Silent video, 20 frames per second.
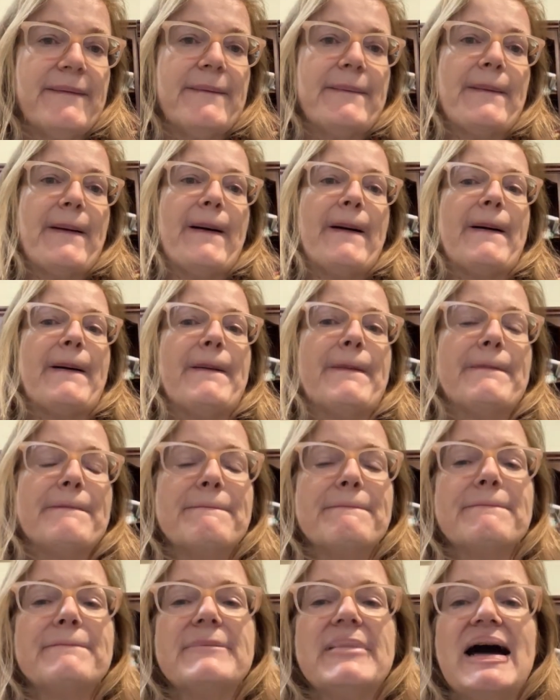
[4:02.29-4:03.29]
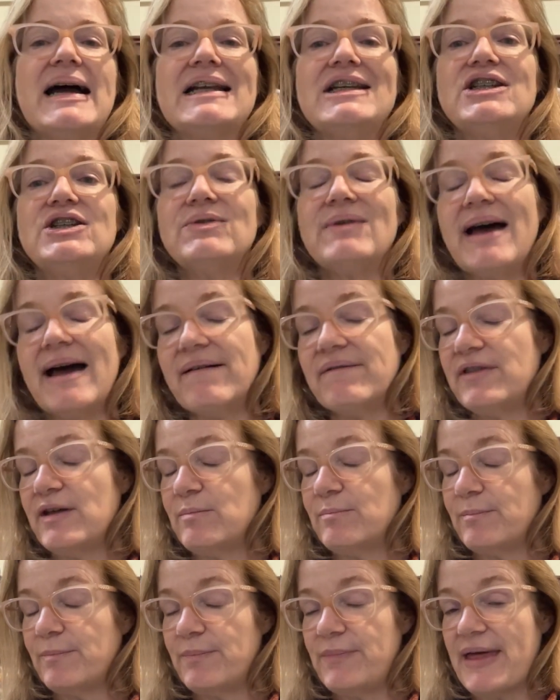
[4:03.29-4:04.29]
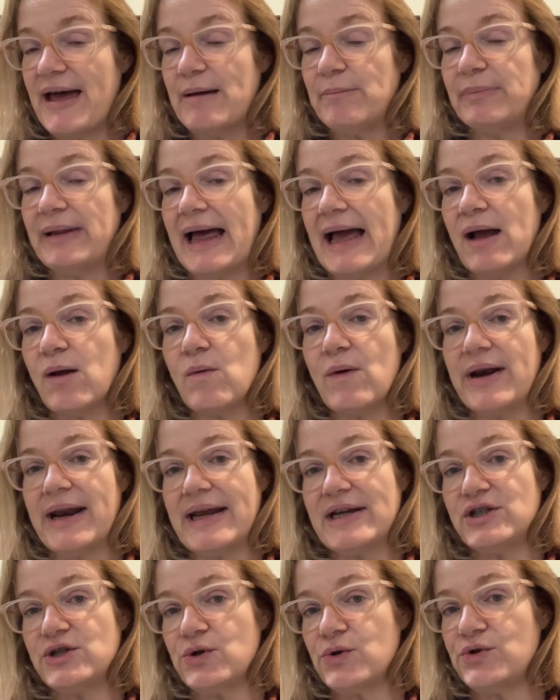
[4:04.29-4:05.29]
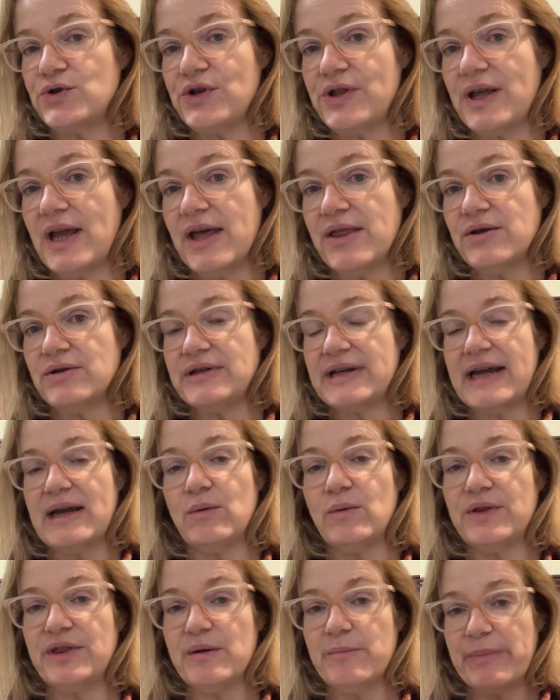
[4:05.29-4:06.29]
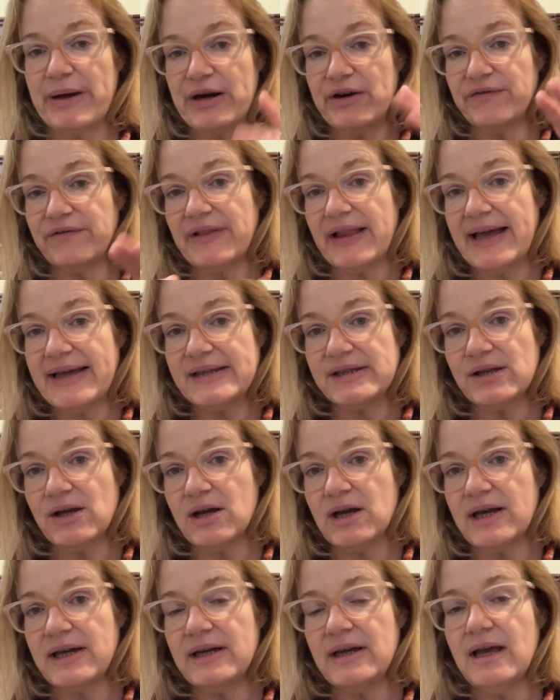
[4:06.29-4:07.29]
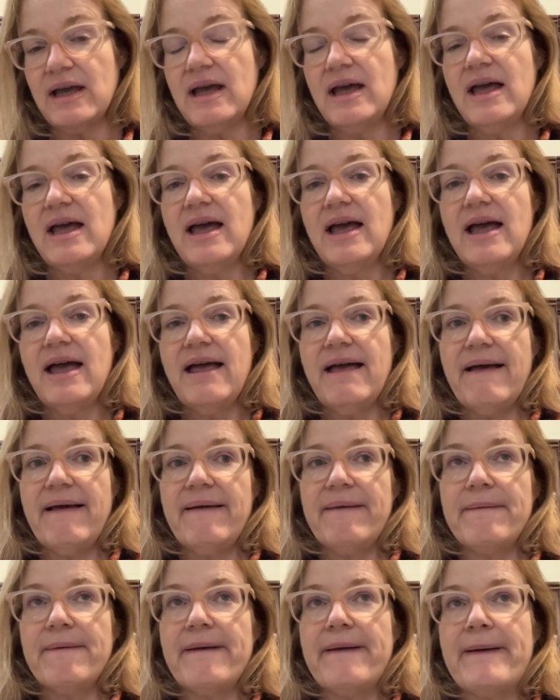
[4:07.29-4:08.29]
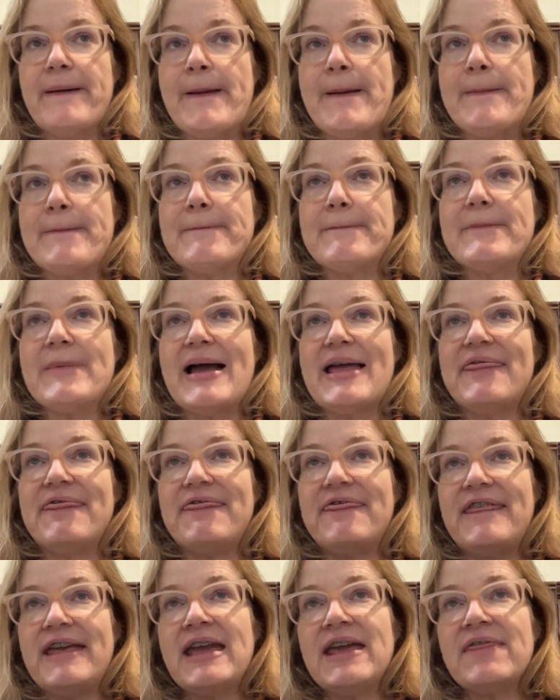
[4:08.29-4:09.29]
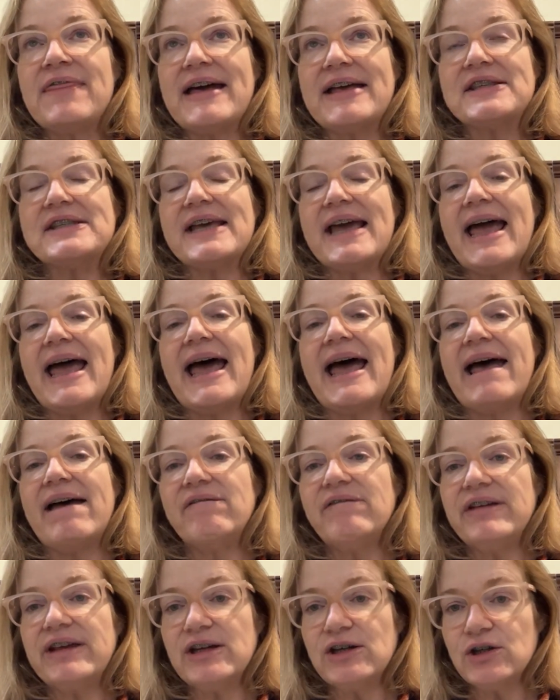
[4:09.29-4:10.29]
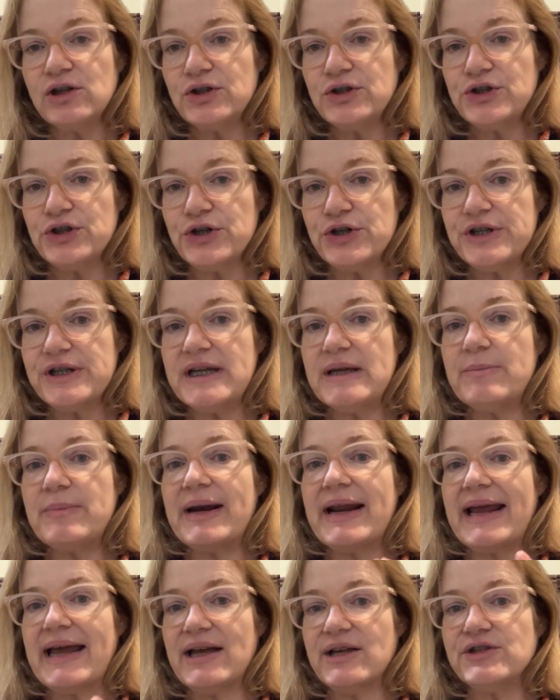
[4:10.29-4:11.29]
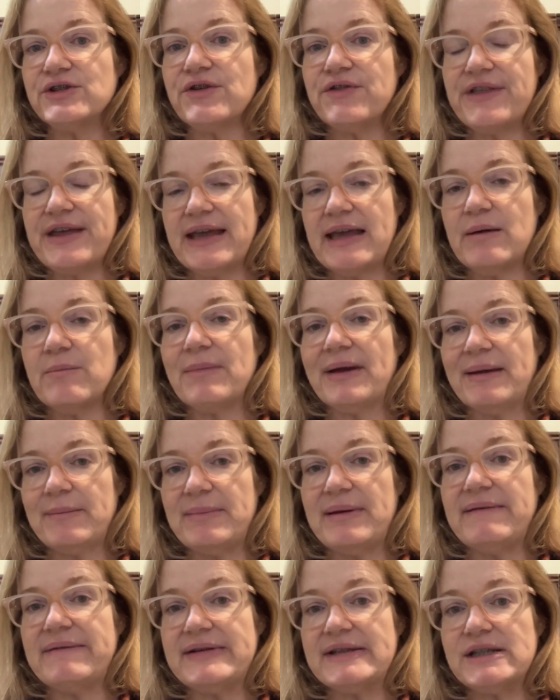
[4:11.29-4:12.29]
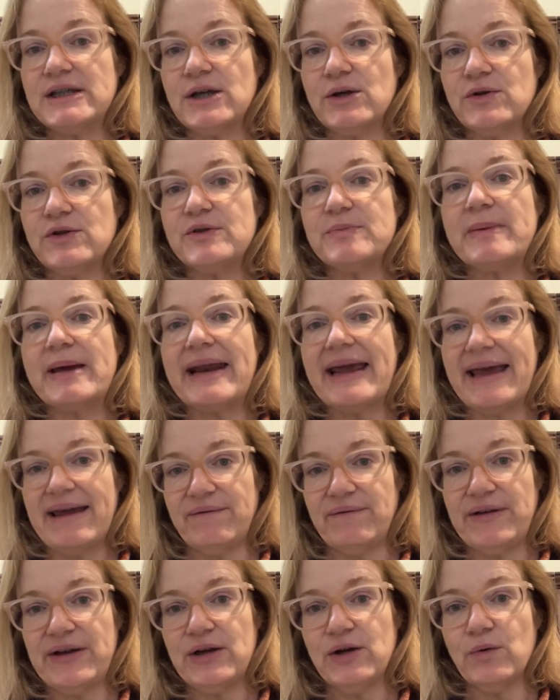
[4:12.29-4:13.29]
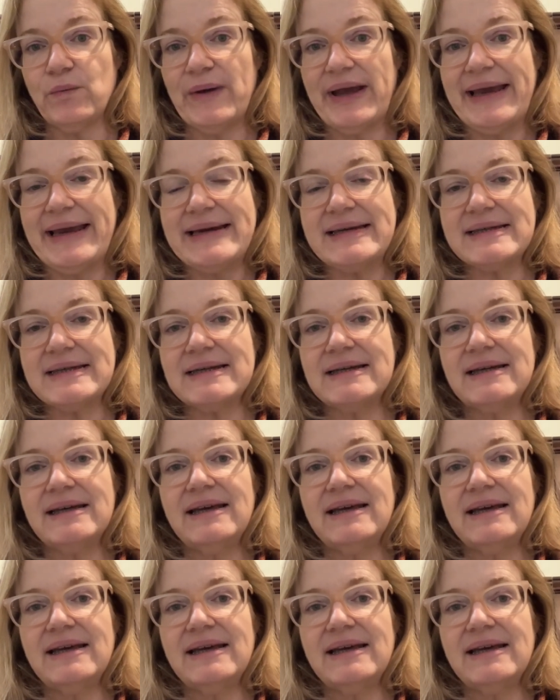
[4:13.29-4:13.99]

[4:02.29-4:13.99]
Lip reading: I do have that black one I showed you the other day with the butterflies on. I think that's a heavier jersey, but I also think it might be viscose, but heavier weight.